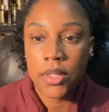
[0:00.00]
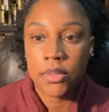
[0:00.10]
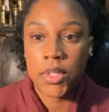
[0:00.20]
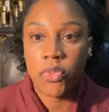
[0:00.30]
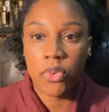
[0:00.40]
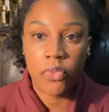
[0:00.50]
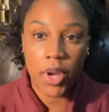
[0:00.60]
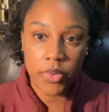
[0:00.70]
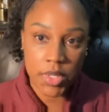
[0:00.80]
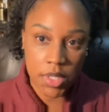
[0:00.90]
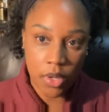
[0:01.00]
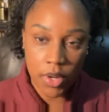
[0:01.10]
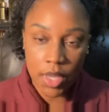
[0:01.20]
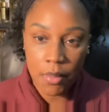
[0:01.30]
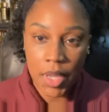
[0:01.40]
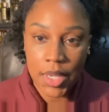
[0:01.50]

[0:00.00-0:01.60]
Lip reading: different fragrances that are in my